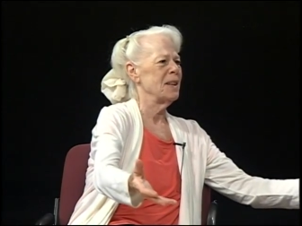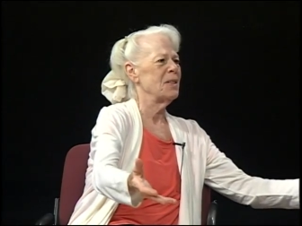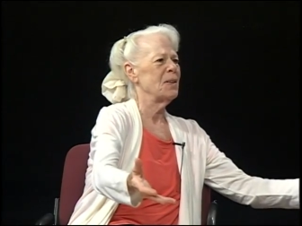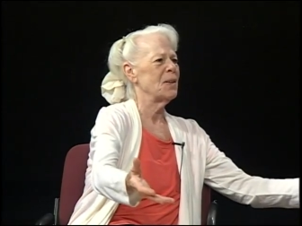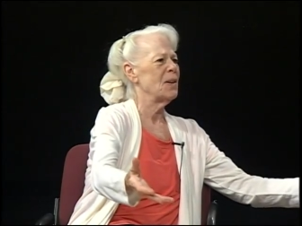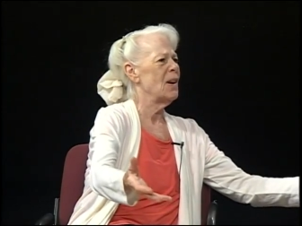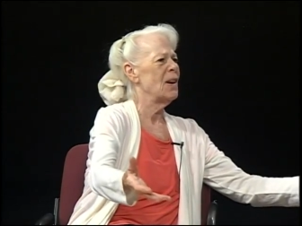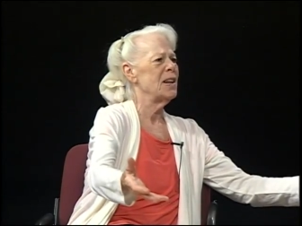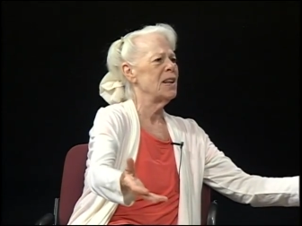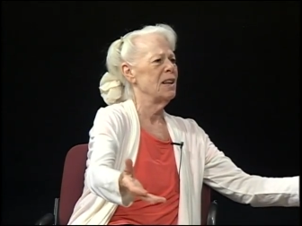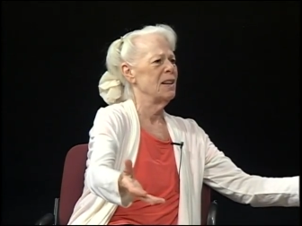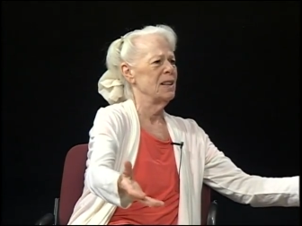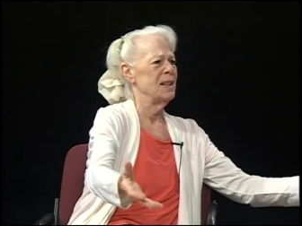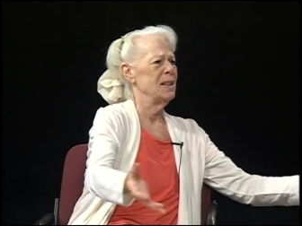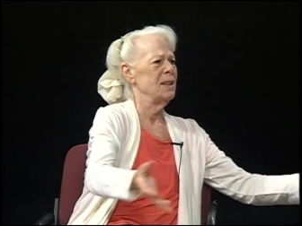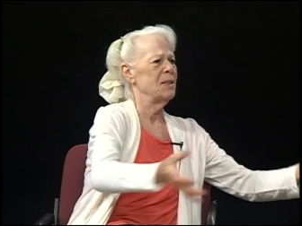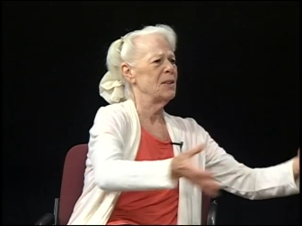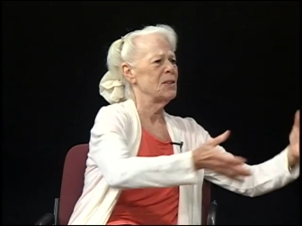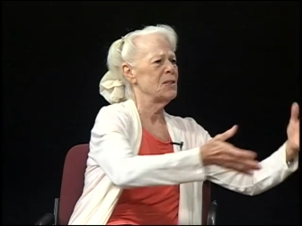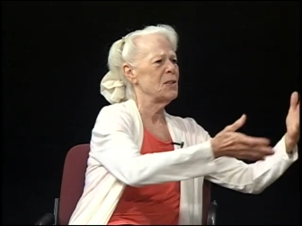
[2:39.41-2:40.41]
There are
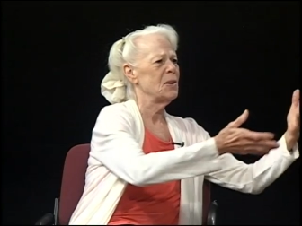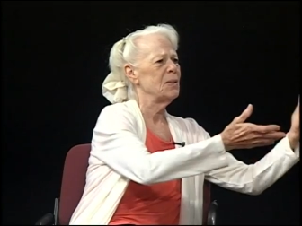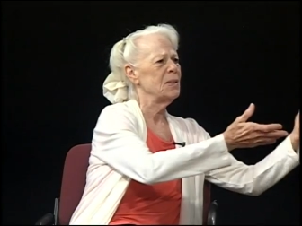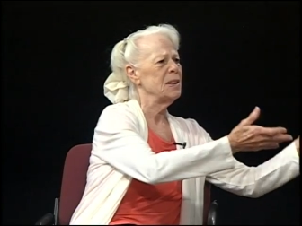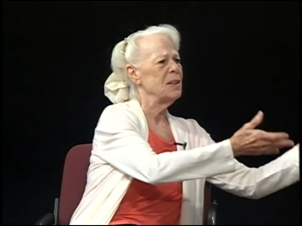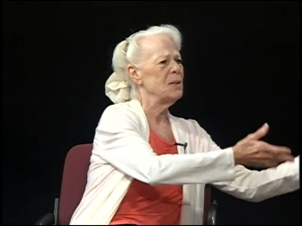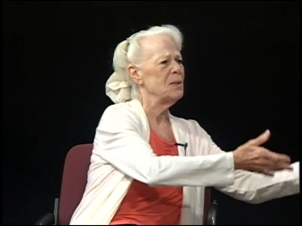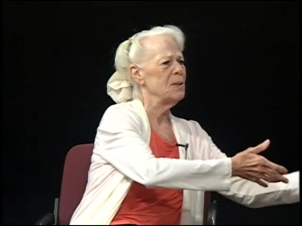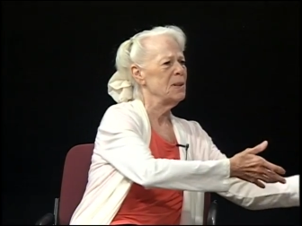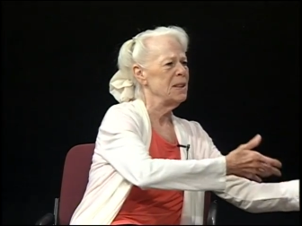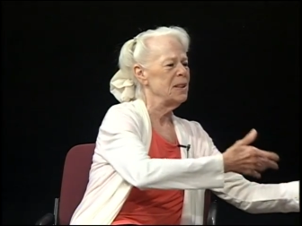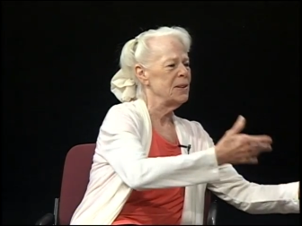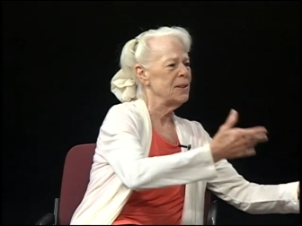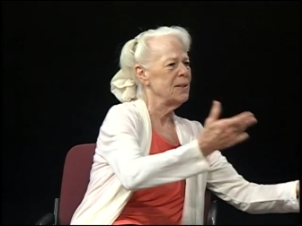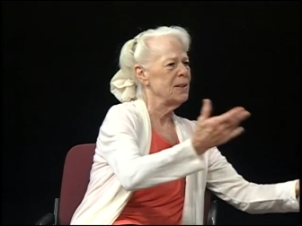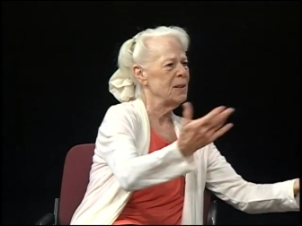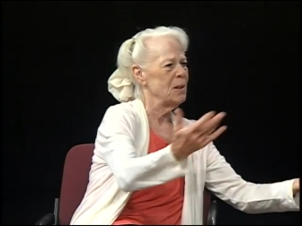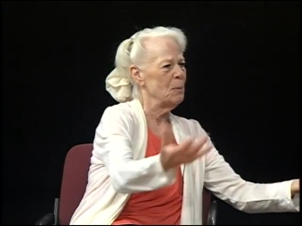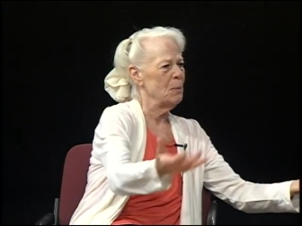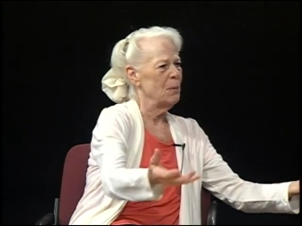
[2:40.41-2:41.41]
none. There's only a reader,
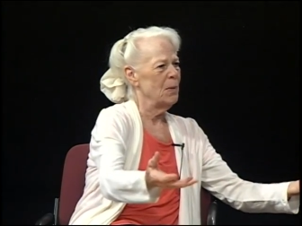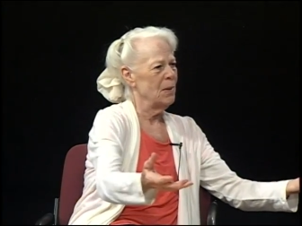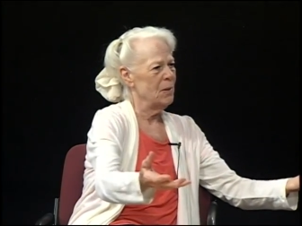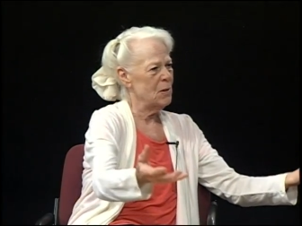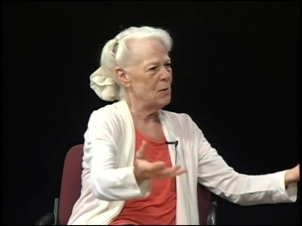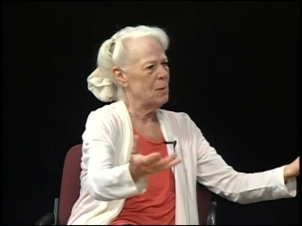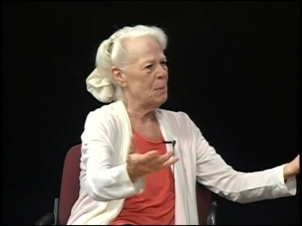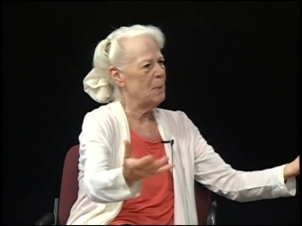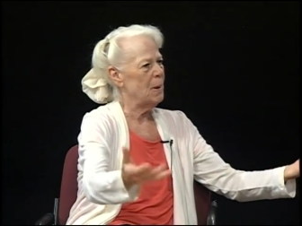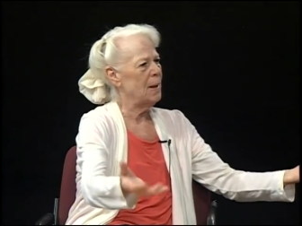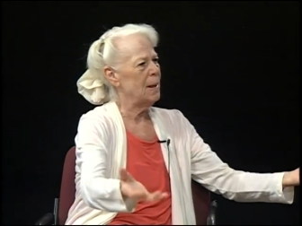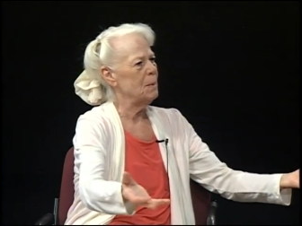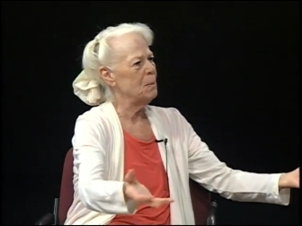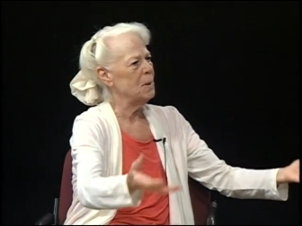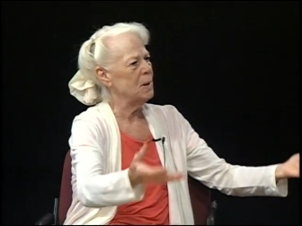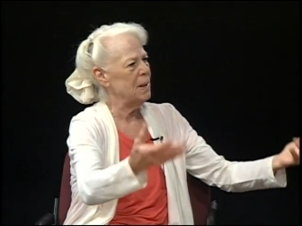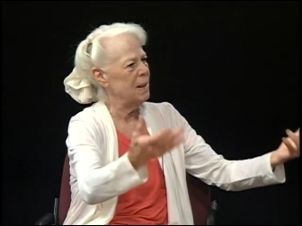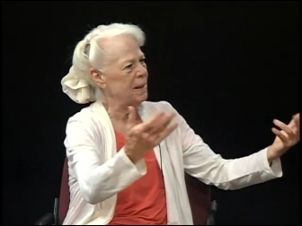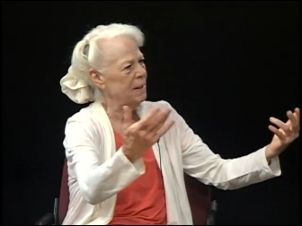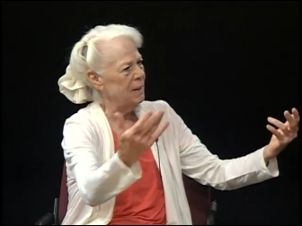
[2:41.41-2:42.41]
and there's a
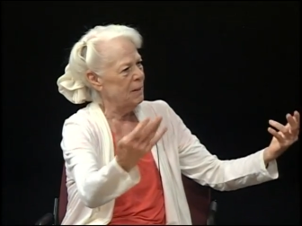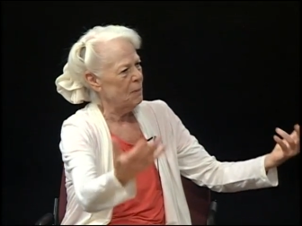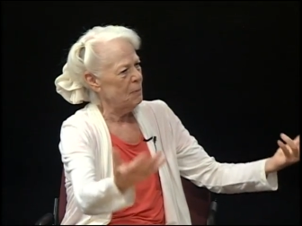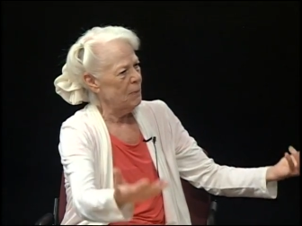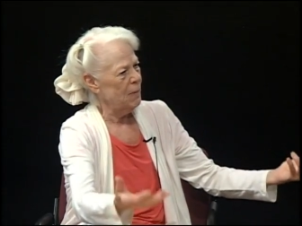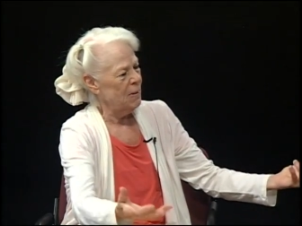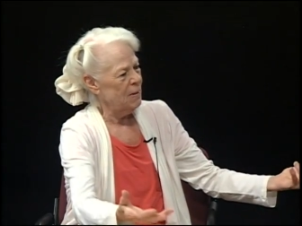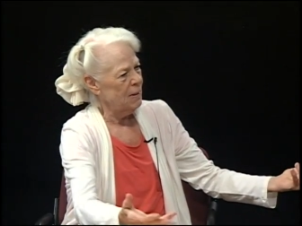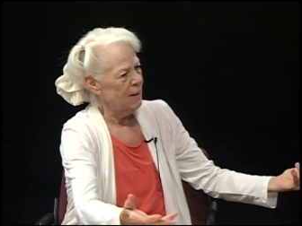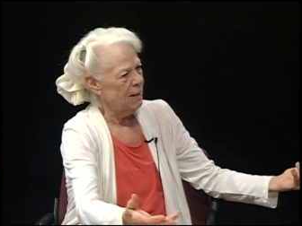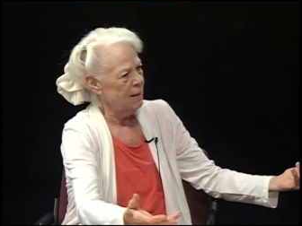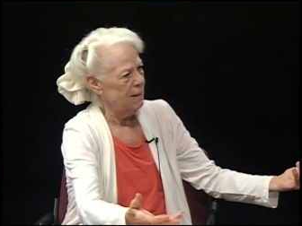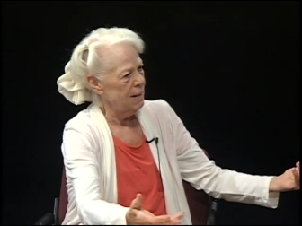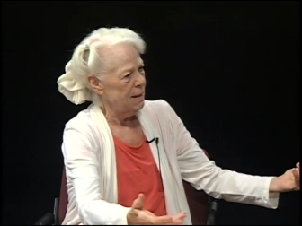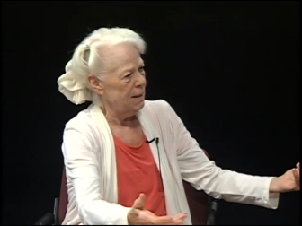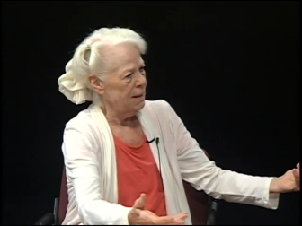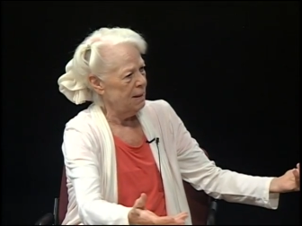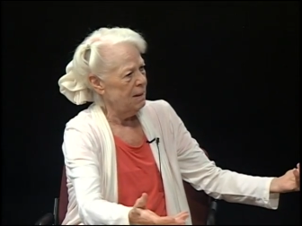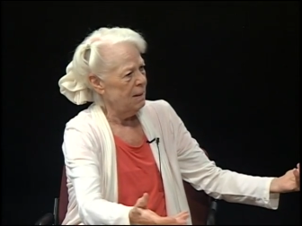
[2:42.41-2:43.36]
Bible and the key.